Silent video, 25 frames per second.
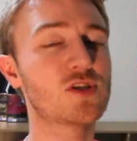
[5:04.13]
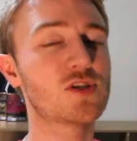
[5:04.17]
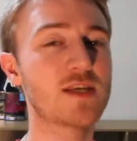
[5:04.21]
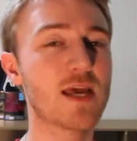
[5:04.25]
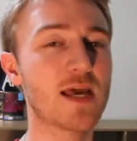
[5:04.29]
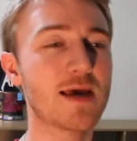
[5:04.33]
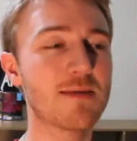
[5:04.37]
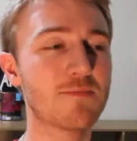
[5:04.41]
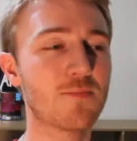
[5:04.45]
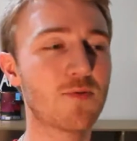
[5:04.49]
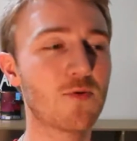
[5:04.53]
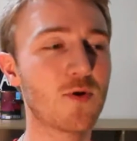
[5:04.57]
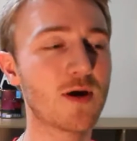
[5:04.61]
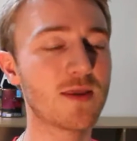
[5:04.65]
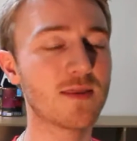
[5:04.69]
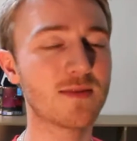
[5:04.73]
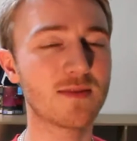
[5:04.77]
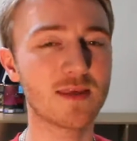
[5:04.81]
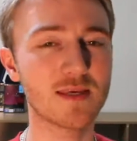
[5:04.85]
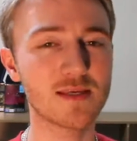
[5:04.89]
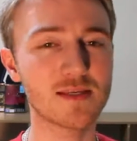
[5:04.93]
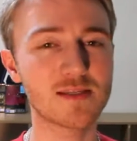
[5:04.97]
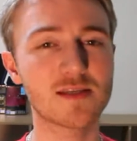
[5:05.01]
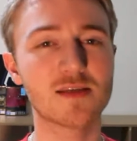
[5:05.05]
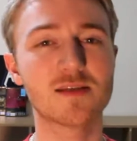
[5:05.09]
standpoint,
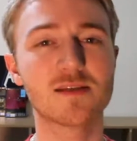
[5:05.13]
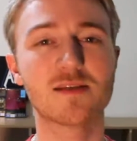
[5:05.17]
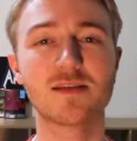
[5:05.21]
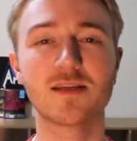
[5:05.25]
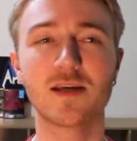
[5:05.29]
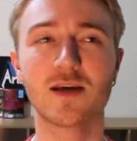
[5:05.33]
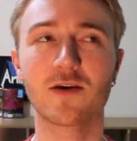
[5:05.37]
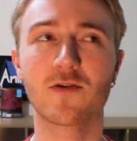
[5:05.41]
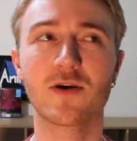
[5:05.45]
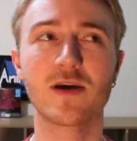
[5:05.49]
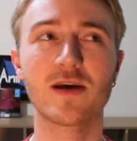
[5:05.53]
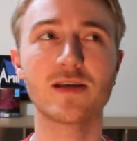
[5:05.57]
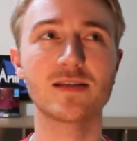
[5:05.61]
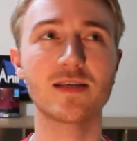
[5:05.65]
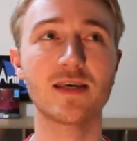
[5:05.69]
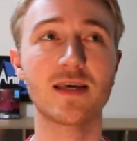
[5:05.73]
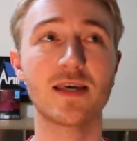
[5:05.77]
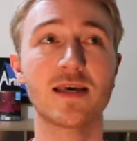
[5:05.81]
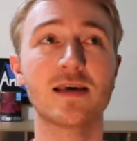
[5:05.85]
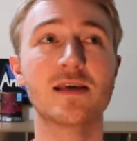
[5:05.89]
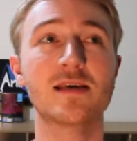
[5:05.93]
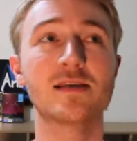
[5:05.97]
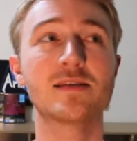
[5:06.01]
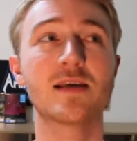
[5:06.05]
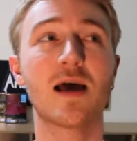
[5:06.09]
this series
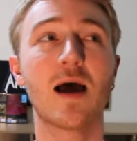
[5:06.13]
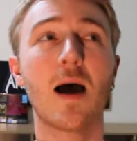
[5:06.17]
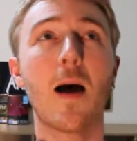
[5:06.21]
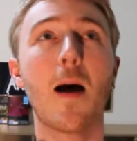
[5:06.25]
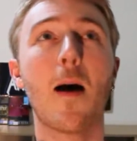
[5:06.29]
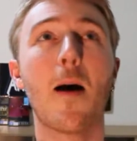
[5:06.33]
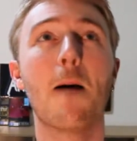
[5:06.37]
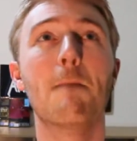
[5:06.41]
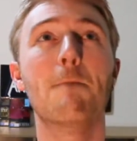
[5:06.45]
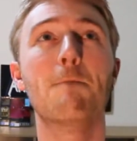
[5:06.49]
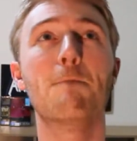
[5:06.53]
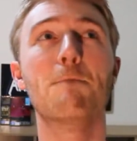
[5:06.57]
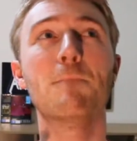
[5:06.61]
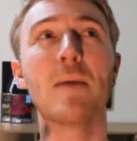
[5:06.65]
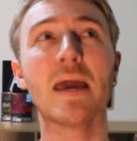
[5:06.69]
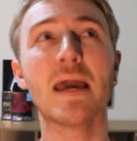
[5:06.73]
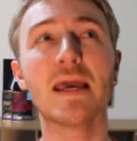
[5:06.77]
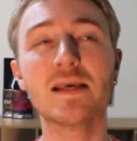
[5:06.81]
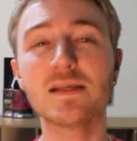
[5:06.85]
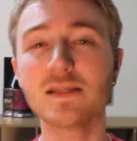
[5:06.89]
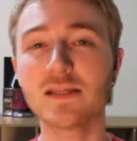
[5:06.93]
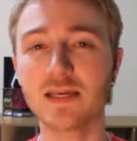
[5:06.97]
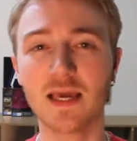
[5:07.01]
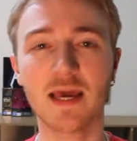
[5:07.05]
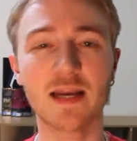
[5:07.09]
is
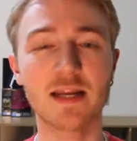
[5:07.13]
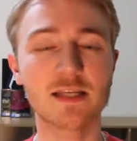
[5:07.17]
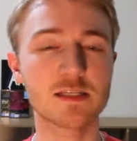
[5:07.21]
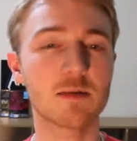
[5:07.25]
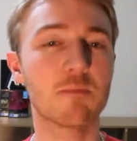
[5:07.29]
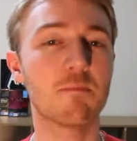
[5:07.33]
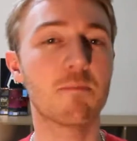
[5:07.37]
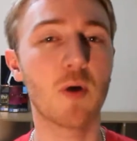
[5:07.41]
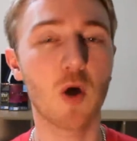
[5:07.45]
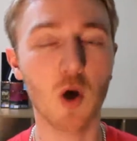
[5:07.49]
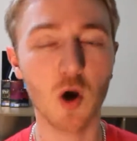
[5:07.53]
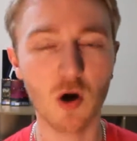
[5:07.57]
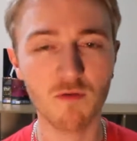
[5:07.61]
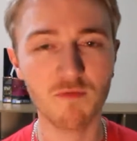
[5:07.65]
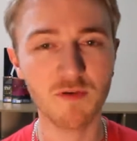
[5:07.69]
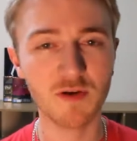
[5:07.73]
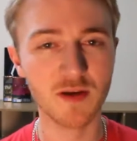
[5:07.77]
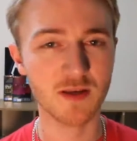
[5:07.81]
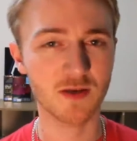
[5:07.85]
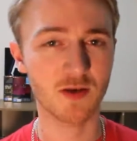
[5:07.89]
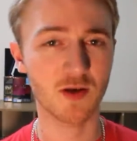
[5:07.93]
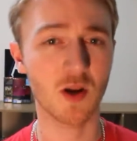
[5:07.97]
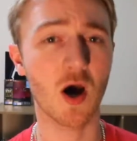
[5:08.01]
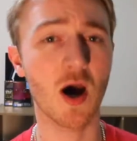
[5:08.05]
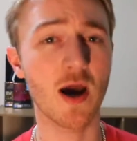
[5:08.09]
amazing and is a
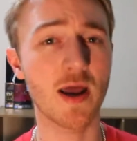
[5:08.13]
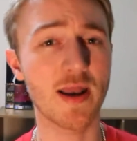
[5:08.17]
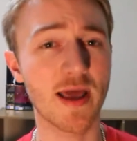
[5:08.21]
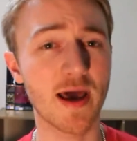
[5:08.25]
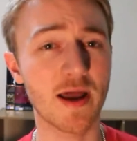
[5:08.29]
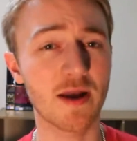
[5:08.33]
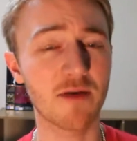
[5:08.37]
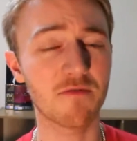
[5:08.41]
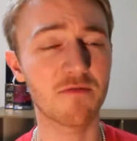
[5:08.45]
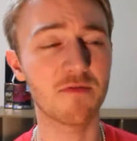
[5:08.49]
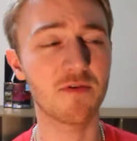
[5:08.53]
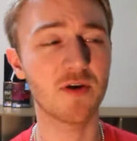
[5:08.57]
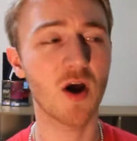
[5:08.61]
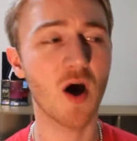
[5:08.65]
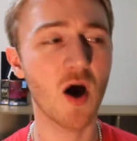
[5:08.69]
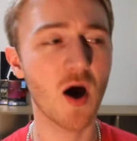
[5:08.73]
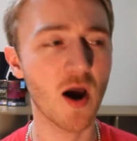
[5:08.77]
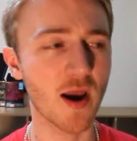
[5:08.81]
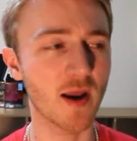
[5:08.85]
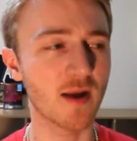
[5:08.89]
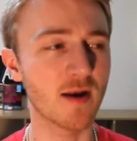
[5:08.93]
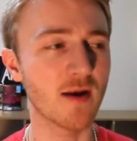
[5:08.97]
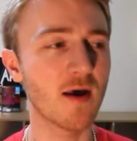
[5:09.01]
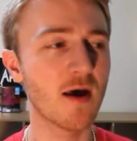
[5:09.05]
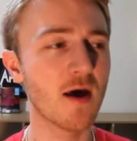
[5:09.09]
perfect 9 out of
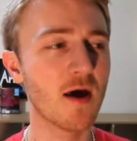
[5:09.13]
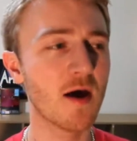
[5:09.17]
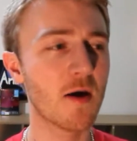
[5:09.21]
9.